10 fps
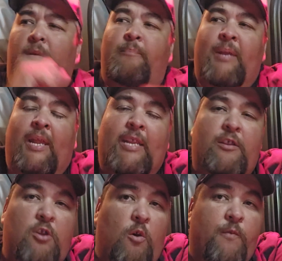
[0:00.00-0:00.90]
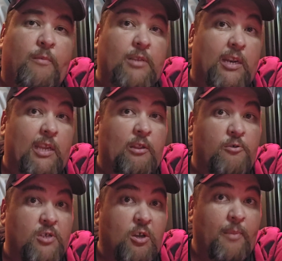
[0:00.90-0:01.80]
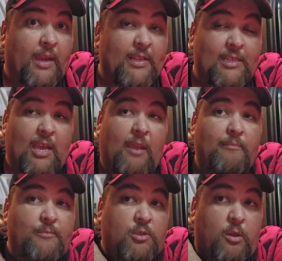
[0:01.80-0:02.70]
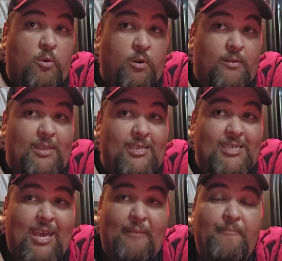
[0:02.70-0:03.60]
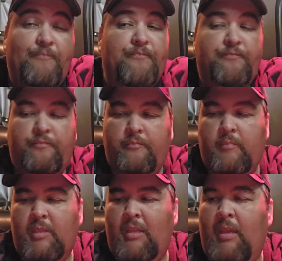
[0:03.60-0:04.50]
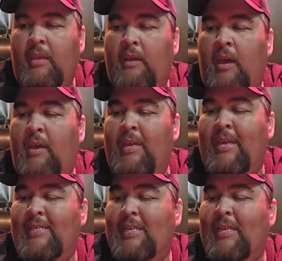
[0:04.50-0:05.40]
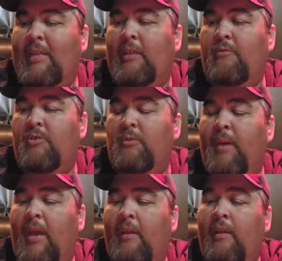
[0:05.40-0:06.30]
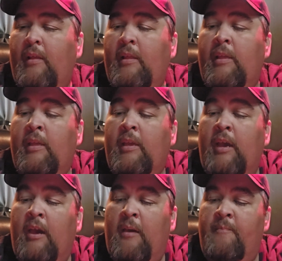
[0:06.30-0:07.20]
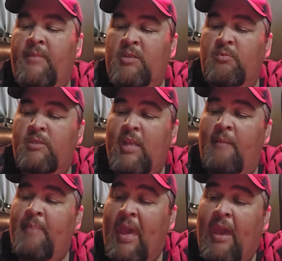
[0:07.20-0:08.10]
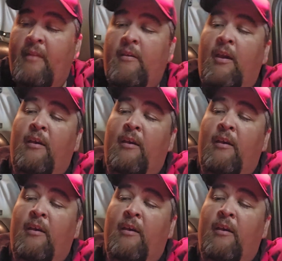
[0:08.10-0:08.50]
But I didn't know if I was going to get Lucille back at the time, so I ordered this set in case I did get Lucille back. This one's not bad.